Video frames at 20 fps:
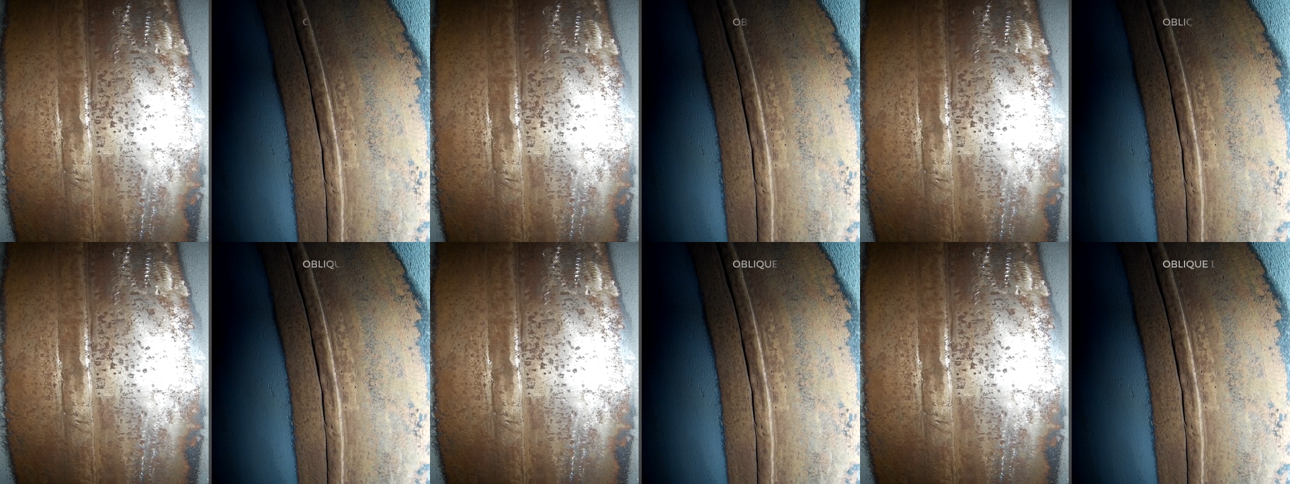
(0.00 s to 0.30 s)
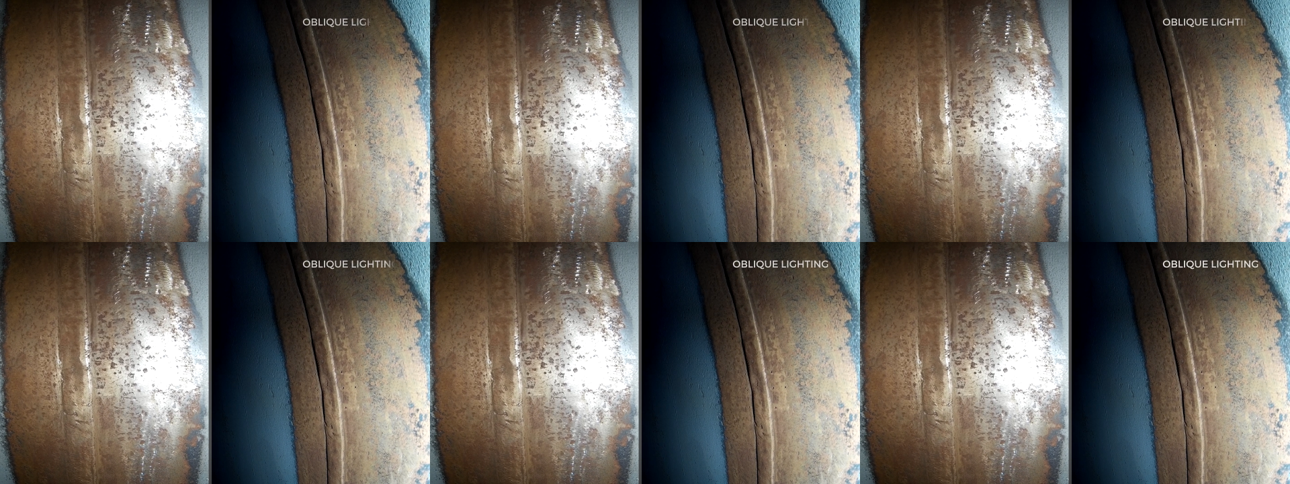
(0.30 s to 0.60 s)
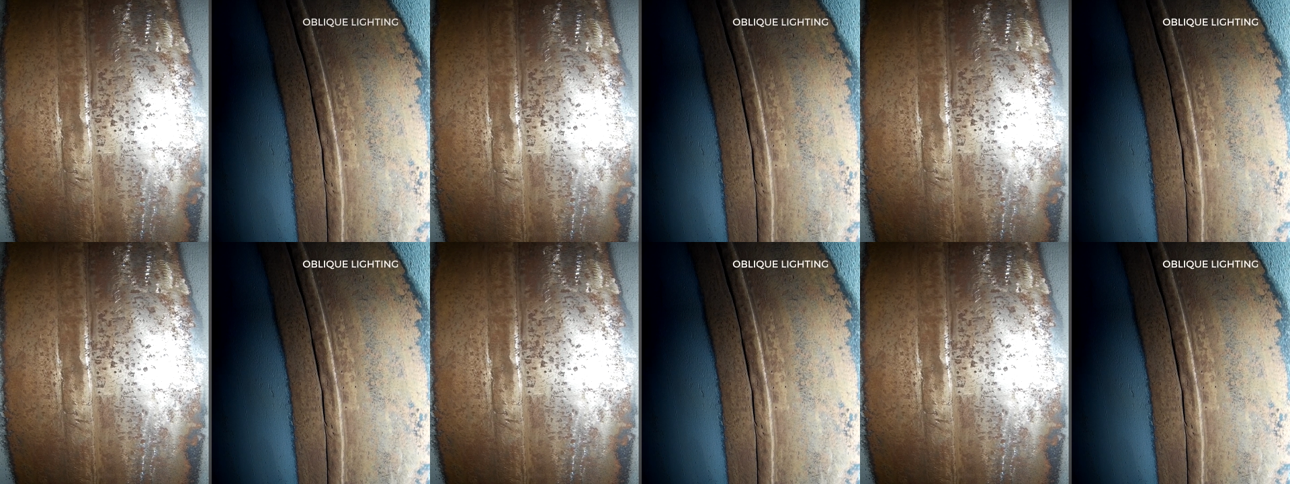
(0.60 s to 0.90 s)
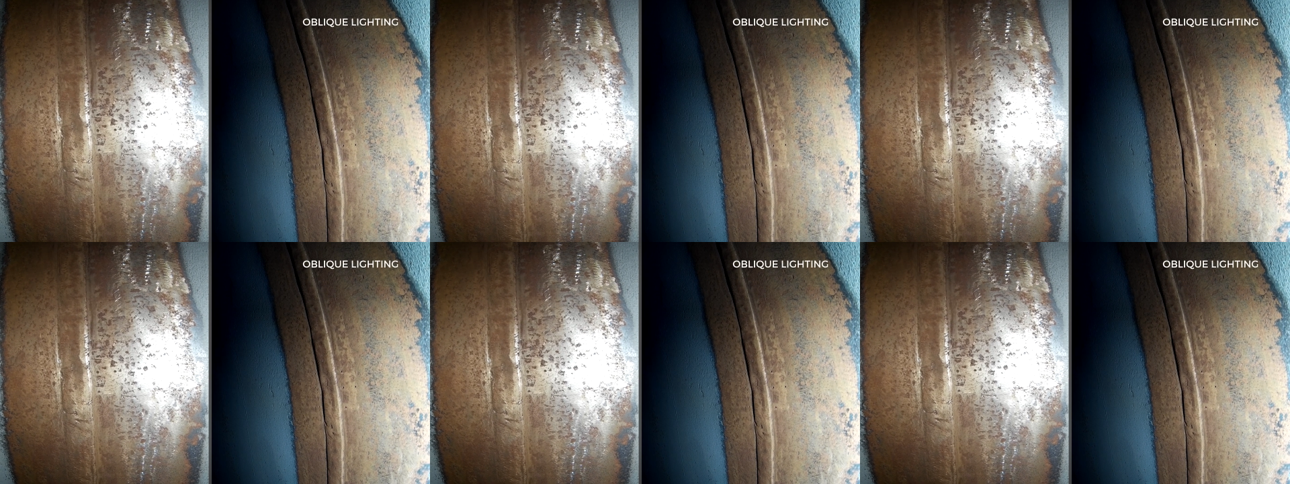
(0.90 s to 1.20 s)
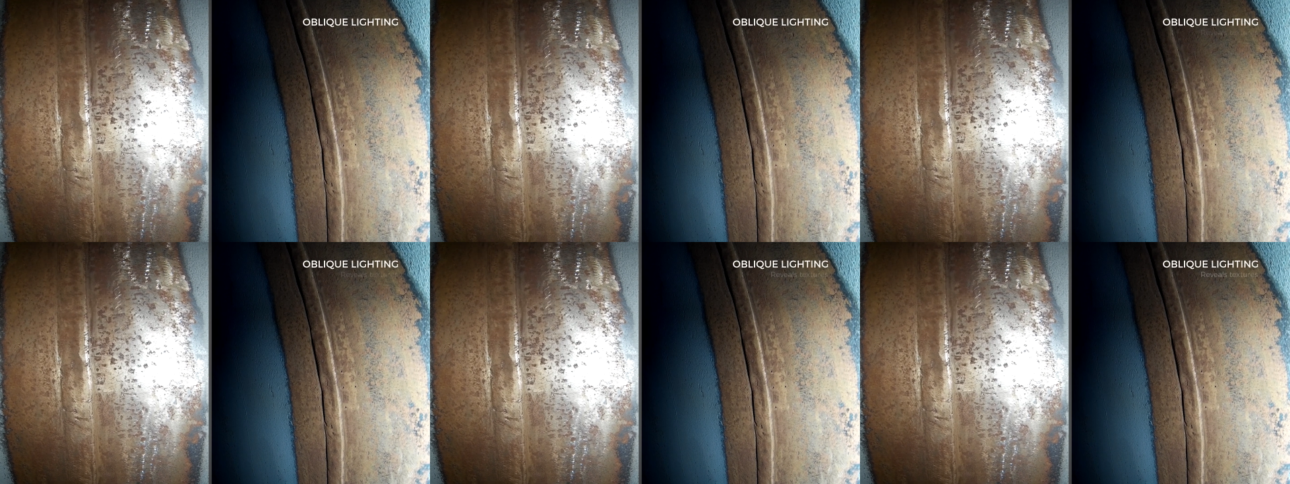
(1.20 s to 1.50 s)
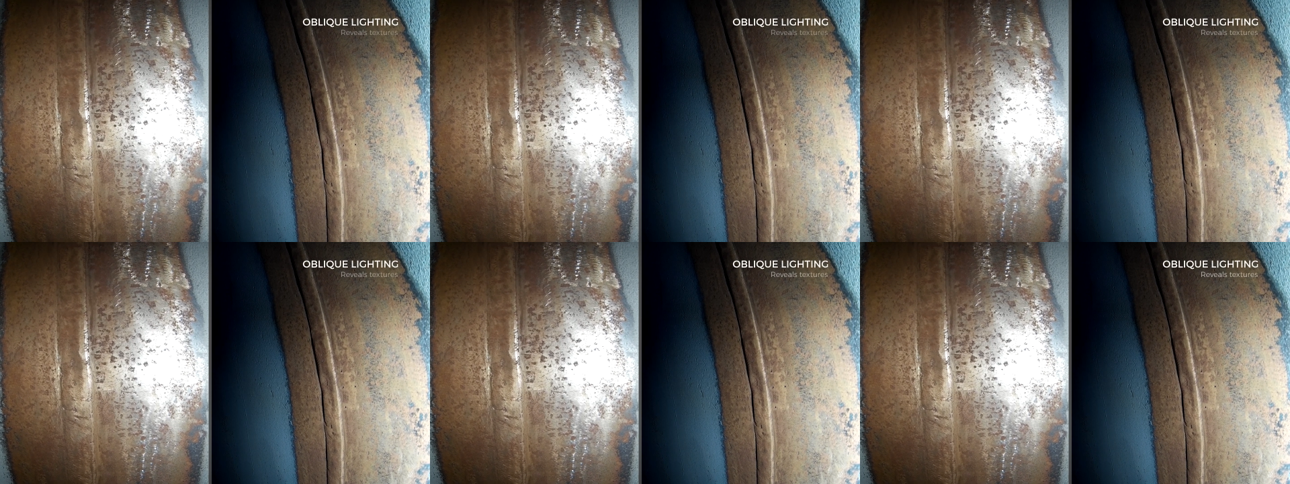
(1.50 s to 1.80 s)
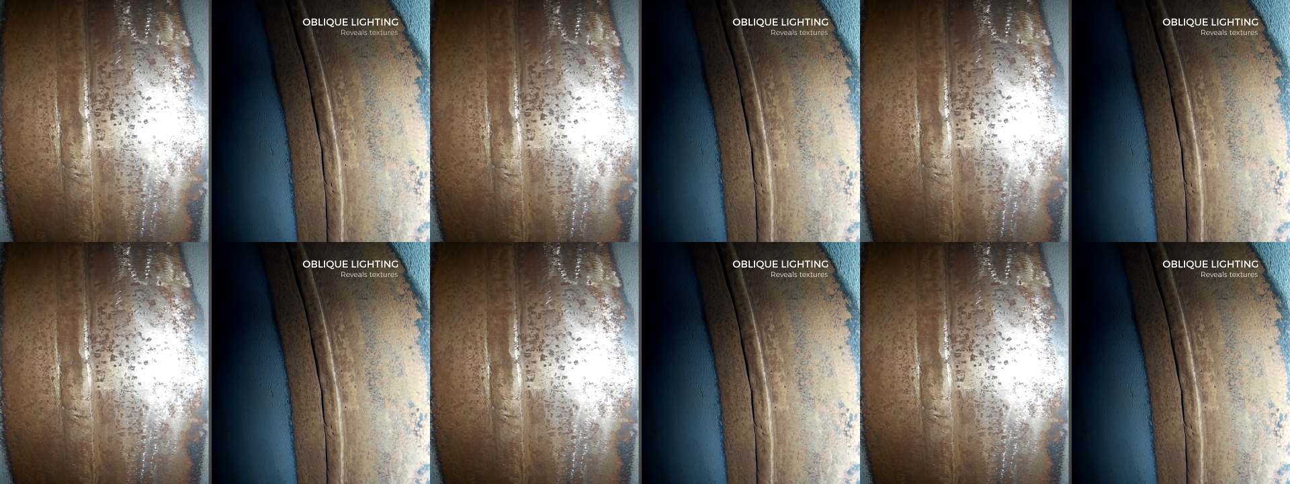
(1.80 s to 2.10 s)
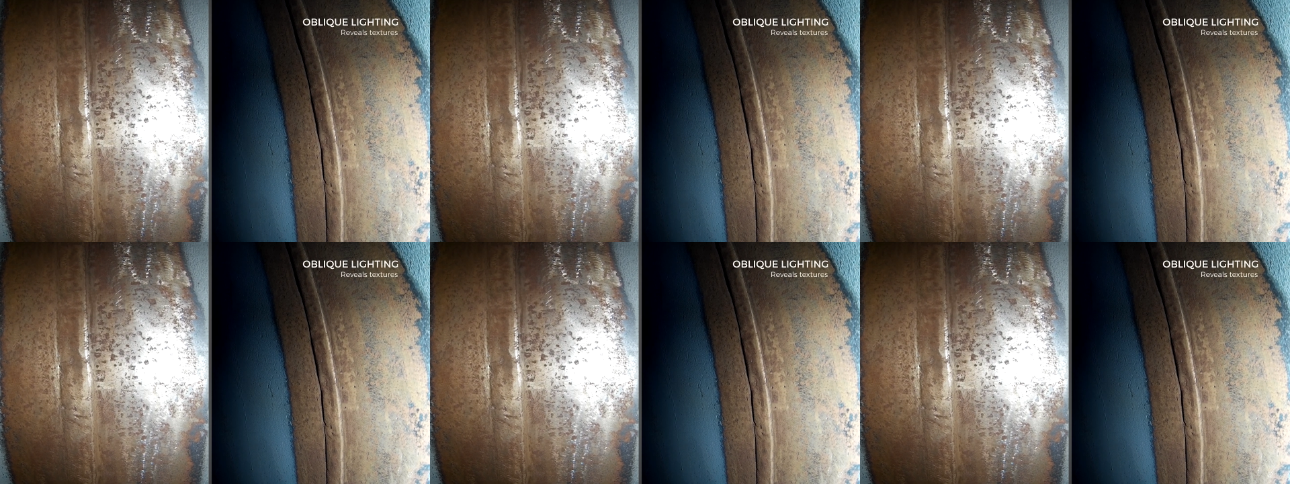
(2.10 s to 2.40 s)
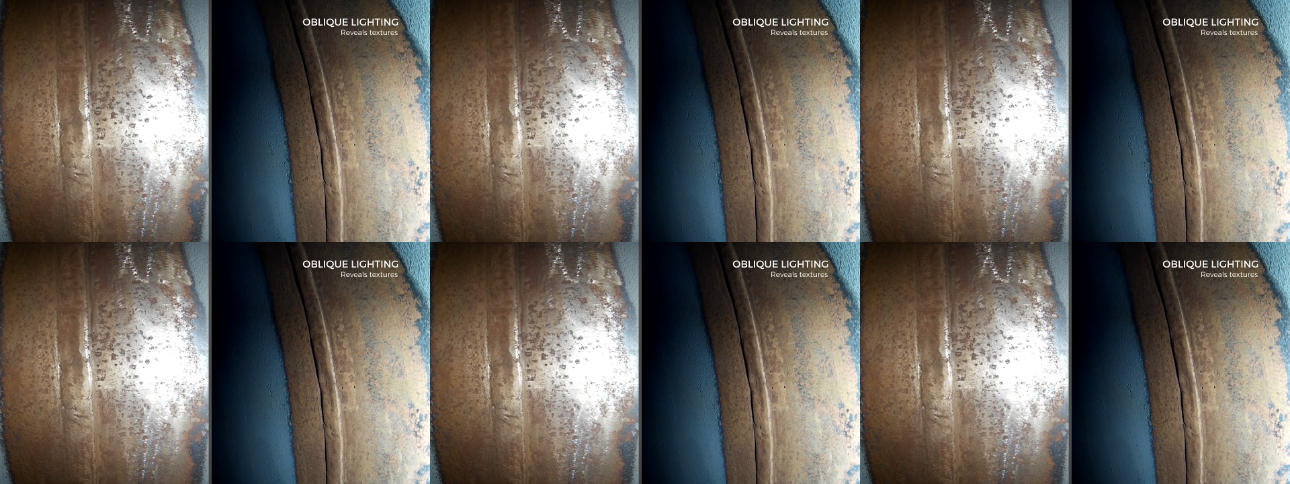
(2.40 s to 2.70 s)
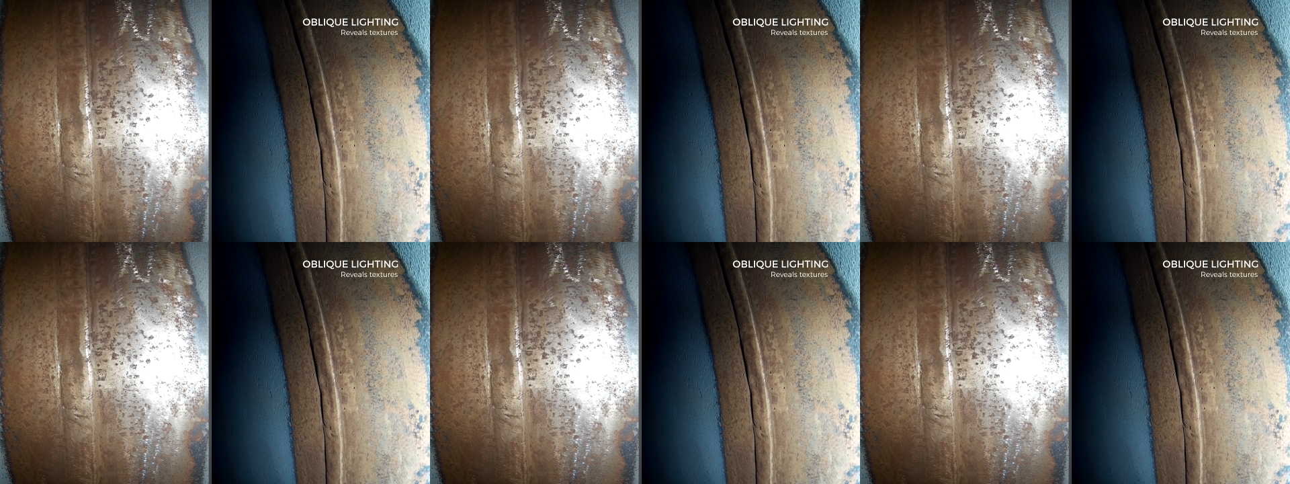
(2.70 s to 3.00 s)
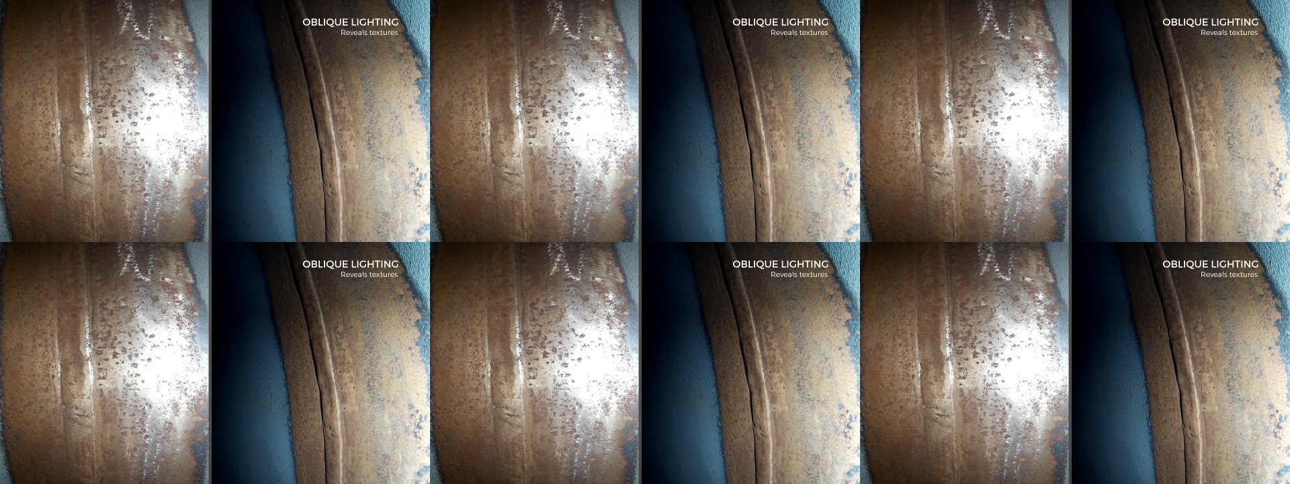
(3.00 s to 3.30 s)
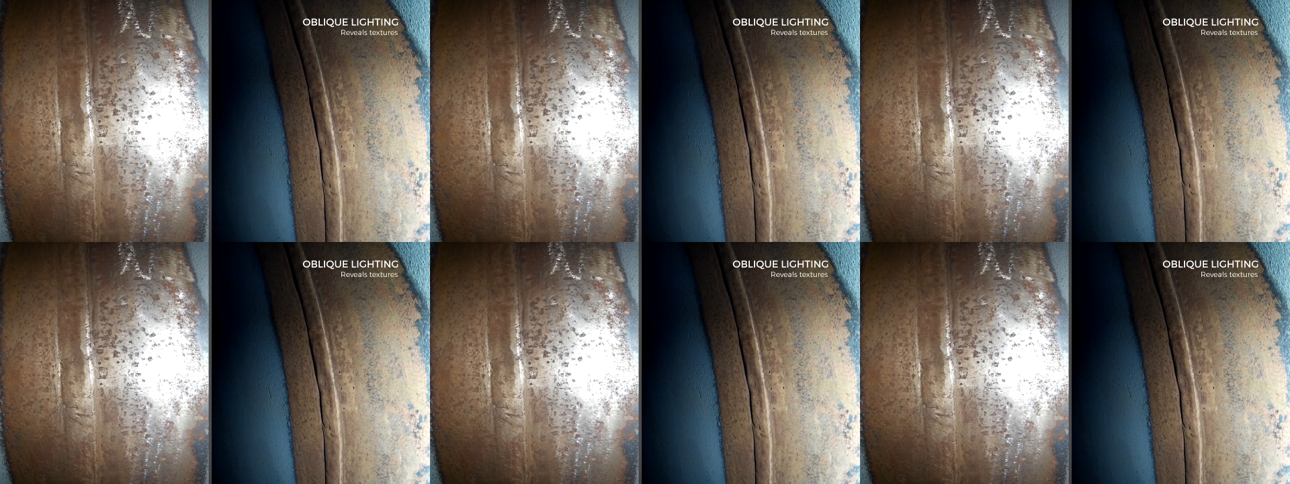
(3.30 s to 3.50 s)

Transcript: [unreadable: no face in view]